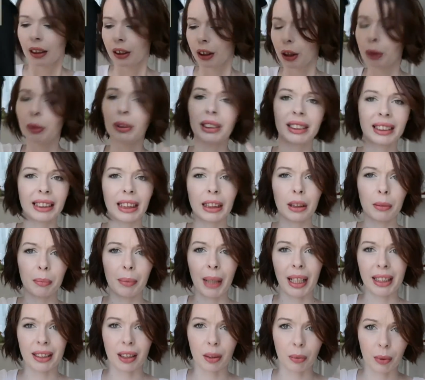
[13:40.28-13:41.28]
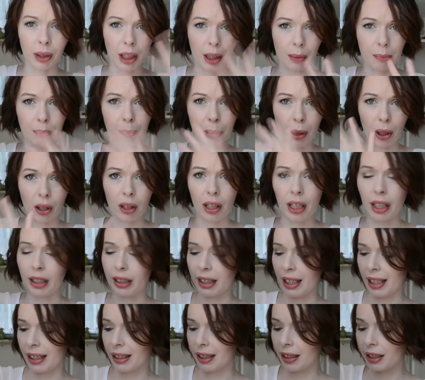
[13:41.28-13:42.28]
You will see them better when I put
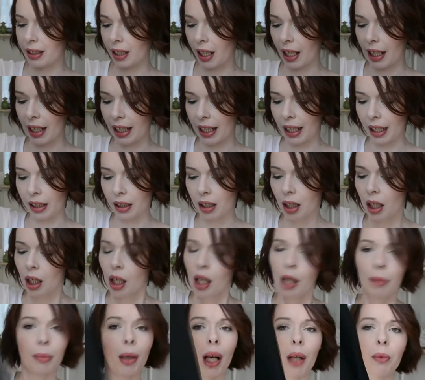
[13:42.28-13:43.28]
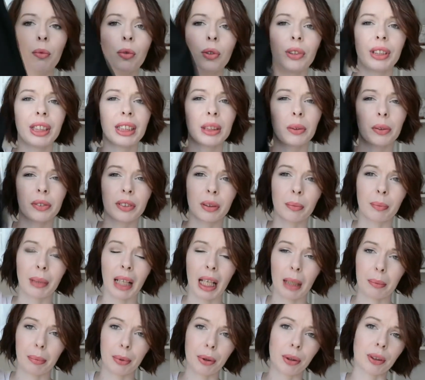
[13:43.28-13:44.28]
an insert in. But I wore these with some
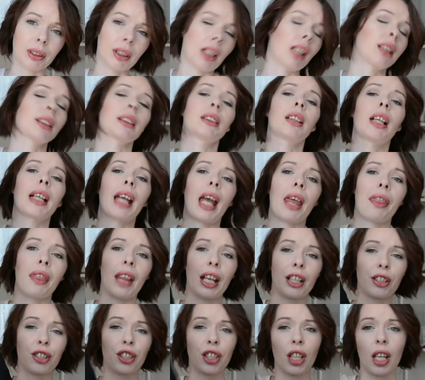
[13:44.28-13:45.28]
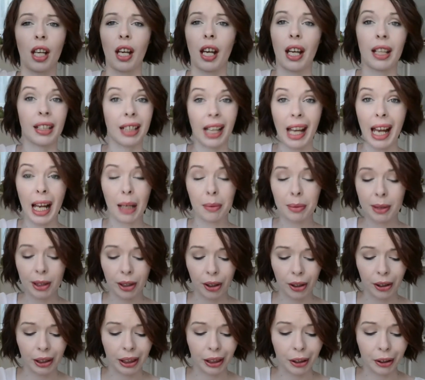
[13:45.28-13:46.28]
black boots last night and that shirt, and it
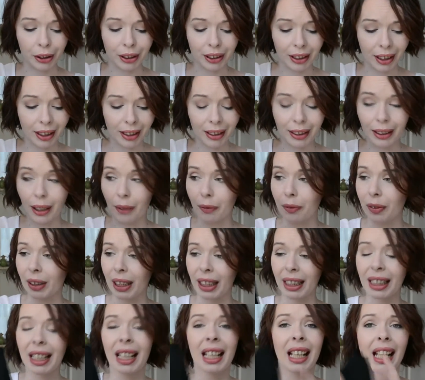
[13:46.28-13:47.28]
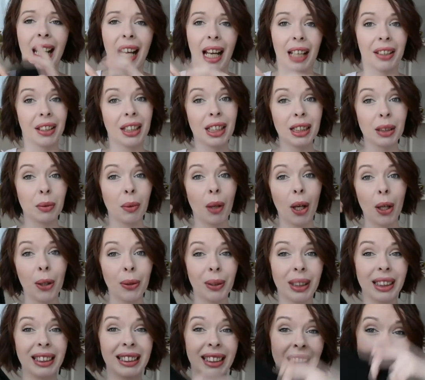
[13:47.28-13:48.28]
absolutely looked lovely. And these were
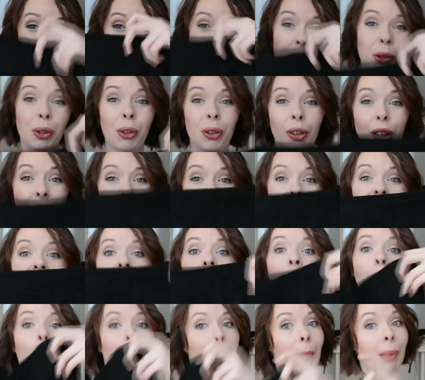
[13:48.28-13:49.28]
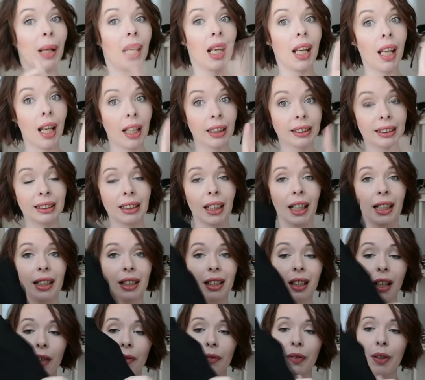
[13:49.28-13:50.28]
only ten euros. Plus, I
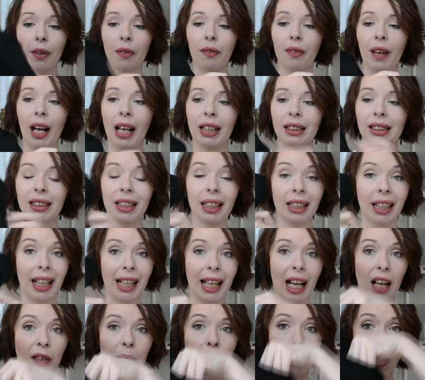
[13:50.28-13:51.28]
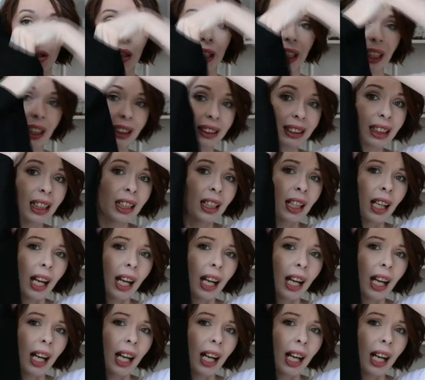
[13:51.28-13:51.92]
love the fact that they have pockets.